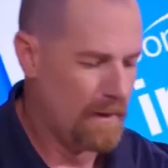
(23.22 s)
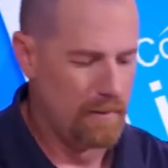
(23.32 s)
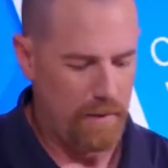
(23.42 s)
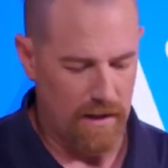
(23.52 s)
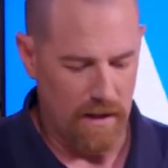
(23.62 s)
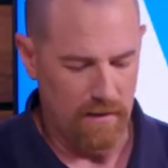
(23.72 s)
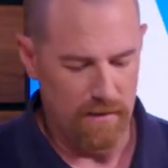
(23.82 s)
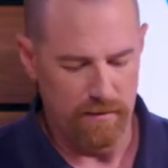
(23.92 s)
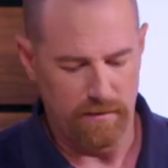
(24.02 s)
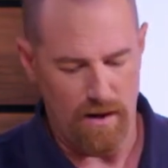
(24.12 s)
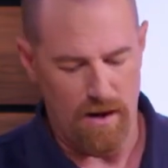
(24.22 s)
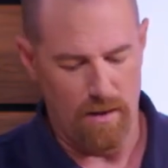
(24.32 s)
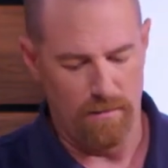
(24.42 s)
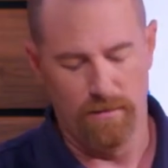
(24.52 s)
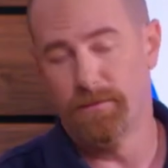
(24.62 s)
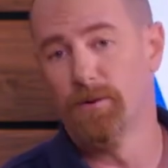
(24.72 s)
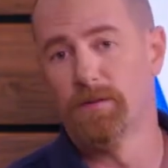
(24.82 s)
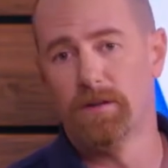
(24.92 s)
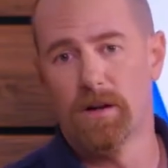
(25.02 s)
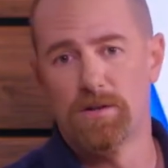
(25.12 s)
Picking this up,
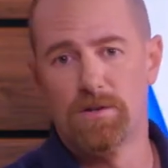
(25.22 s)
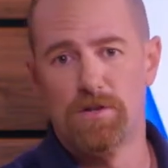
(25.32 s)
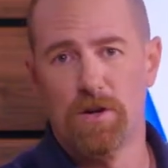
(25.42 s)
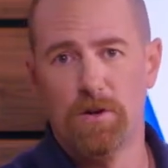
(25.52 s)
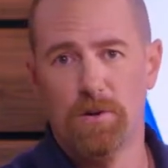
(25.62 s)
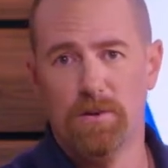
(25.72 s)
first thing I should show you